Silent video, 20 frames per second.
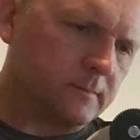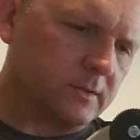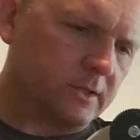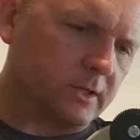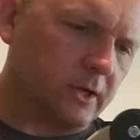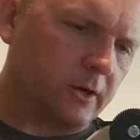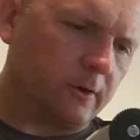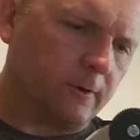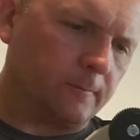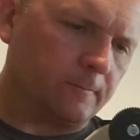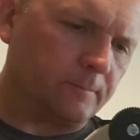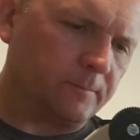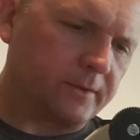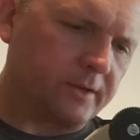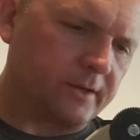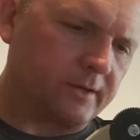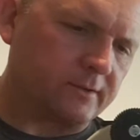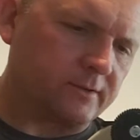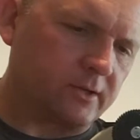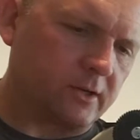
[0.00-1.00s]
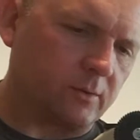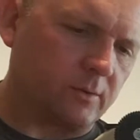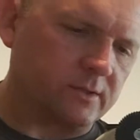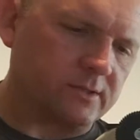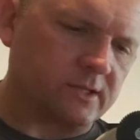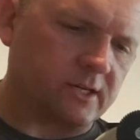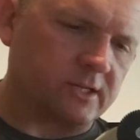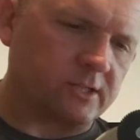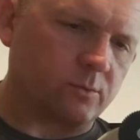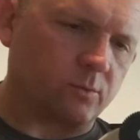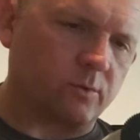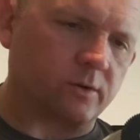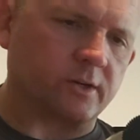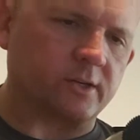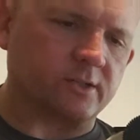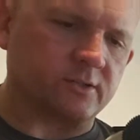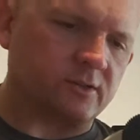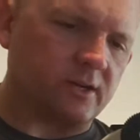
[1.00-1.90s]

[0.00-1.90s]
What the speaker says: go. And so I wasn't actually working,